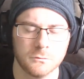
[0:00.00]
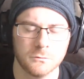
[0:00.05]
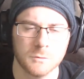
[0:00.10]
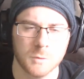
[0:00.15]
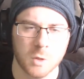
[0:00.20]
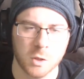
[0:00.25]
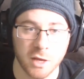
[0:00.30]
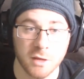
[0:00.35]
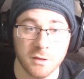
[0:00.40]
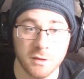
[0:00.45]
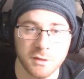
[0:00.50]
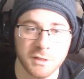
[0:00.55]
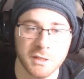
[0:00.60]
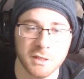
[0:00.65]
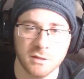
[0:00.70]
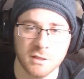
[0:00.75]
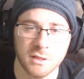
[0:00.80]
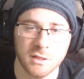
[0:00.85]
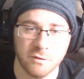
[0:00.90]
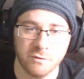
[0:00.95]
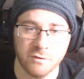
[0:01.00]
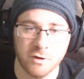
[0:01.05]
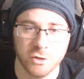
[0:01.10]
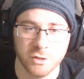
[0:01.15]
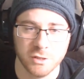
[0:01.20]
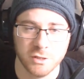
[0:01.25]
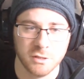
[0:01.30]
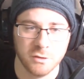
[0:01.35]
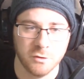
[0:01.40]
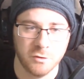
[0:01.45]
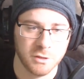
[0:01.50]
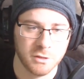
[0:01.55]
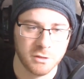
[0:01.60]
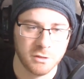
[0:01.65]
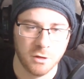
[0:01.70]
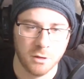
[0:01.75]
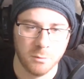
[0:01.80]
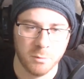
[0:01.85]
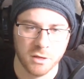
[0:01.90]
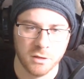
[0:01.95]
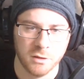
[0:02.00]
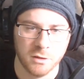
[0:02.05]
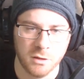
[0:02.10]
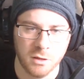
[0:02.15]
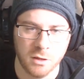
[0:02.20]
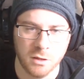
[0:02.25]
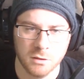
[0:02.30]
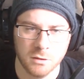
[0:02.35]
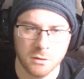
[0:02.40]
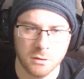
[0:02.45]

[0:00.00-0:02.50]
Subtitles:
Okay, this is a very serious topic indeed.